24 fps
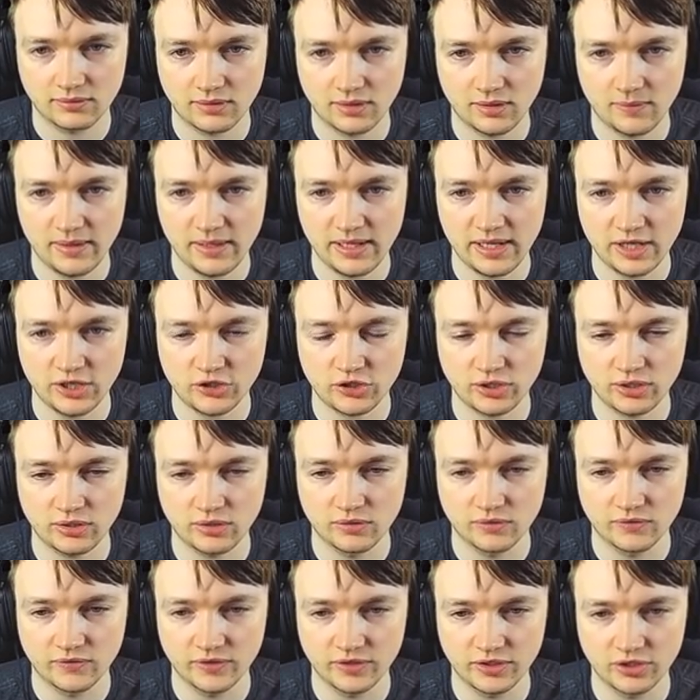I might actually
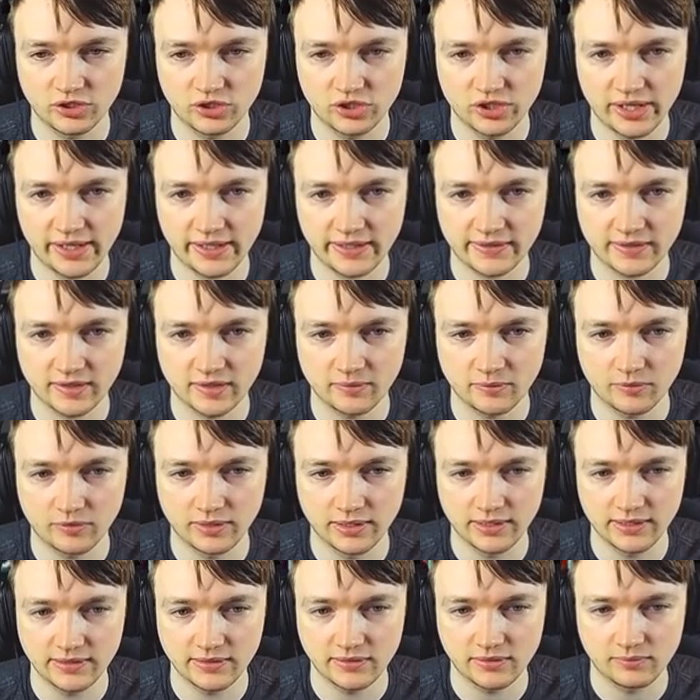go for the Jax
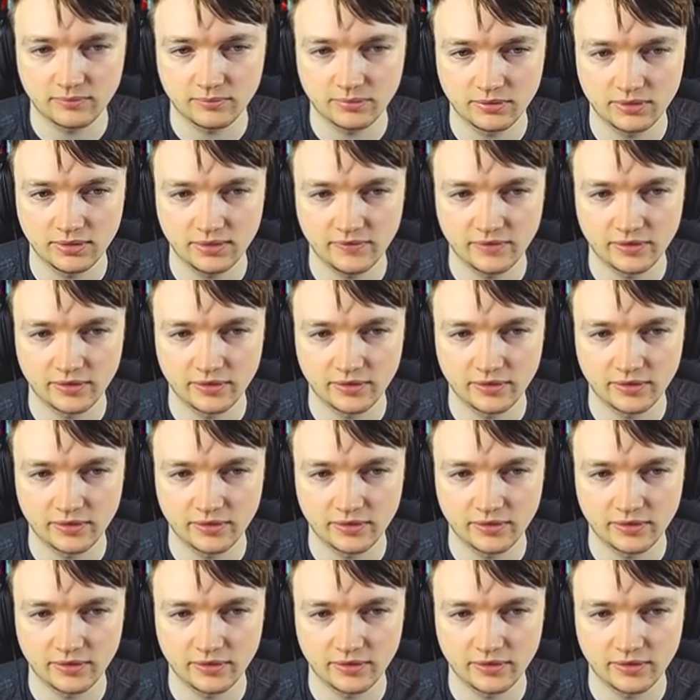upgrade, believe